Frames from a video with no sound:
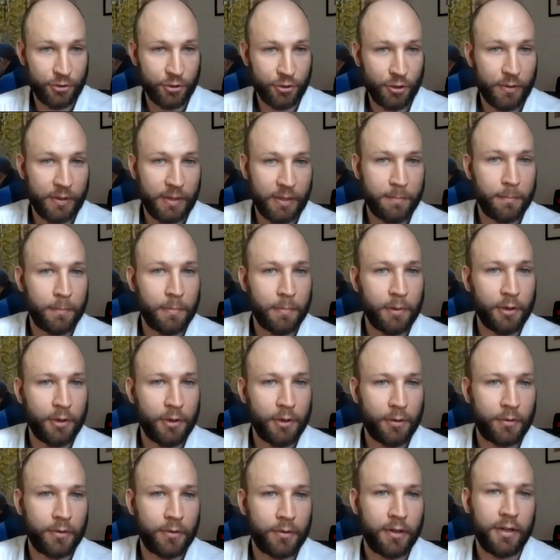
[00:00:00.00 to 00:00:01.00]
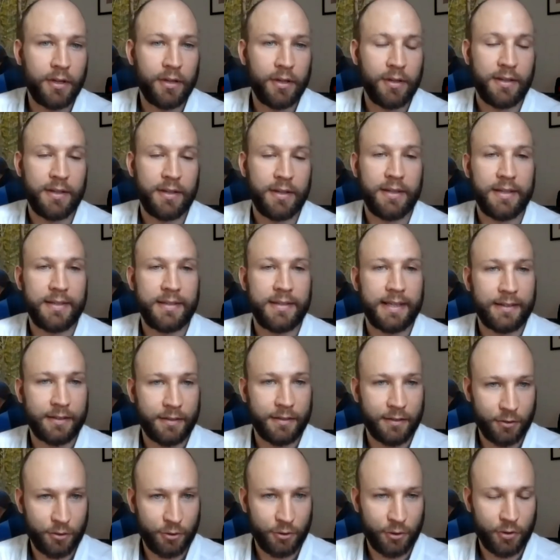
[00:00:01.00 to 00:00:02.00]
shown in blue than the
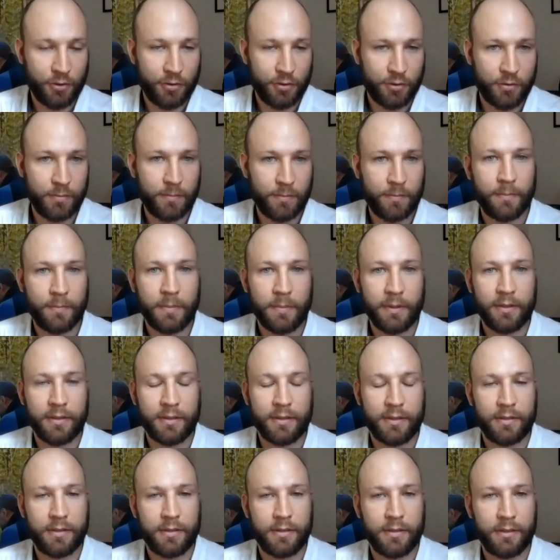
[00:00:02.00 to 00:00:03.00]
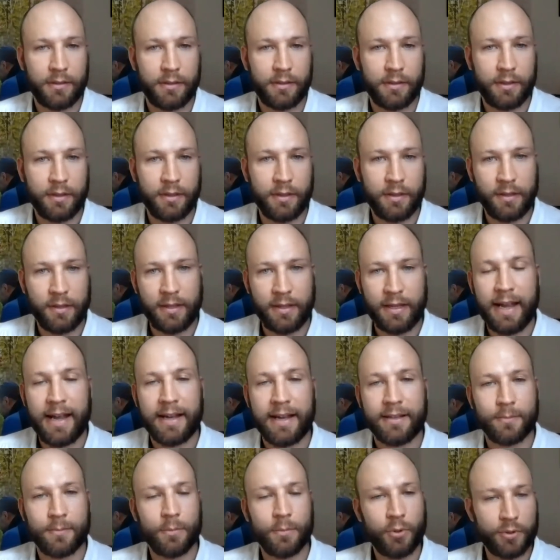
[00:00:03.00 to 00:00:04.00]
center shots, because it
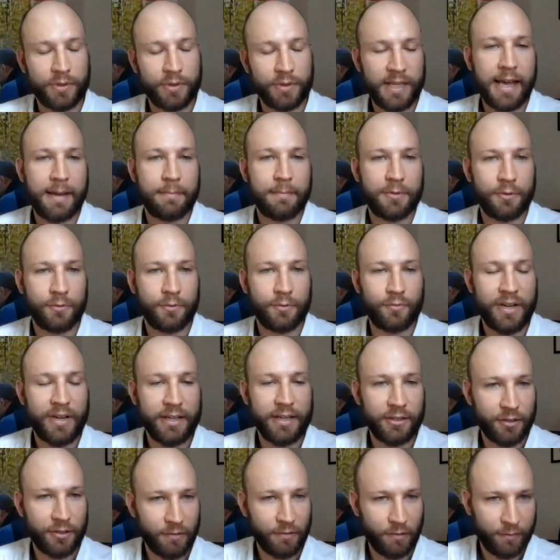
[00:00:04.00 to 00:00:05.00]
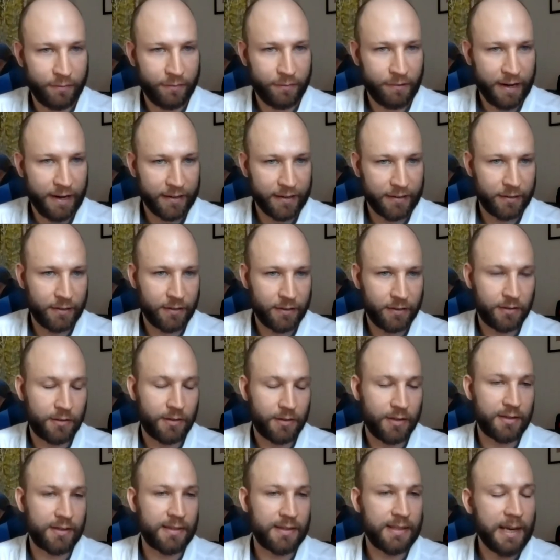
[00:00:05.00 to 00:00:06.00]
has more time to reach the refractor
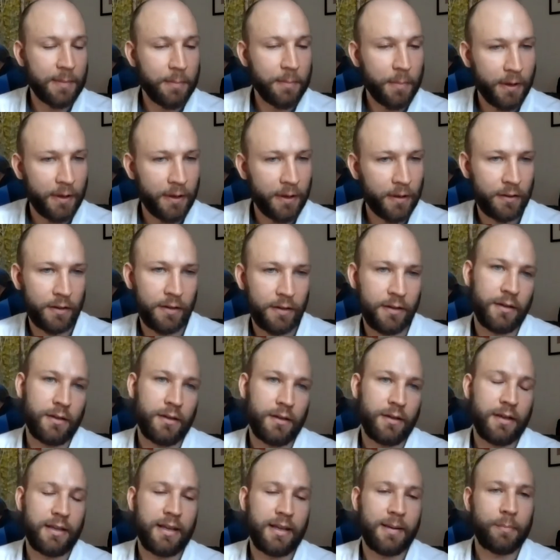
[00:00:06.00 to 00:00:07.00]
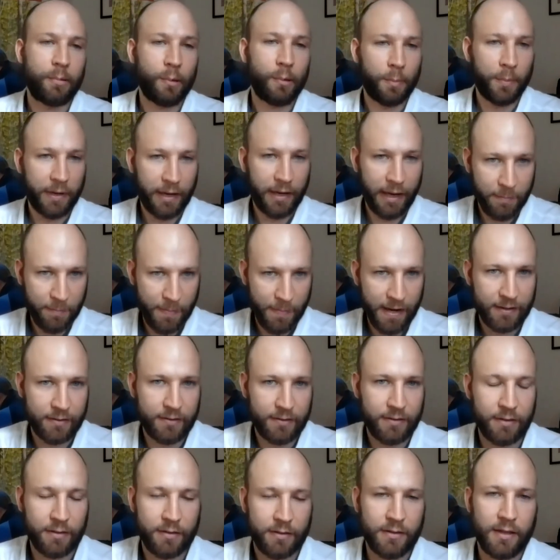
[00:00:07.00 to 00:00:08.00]
that's deeper and then propagate back
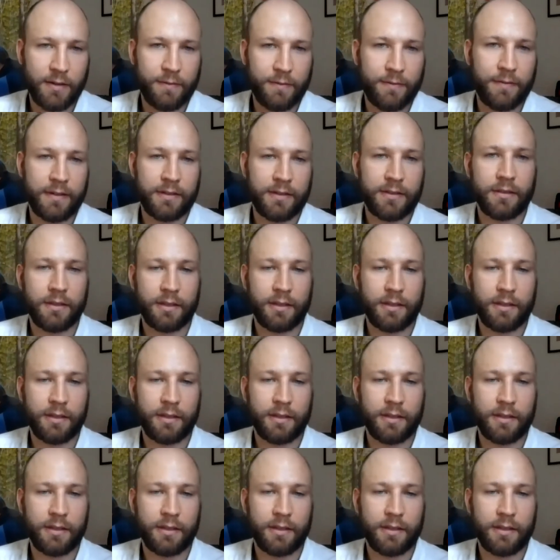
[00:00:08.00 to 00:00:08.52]
to the surface.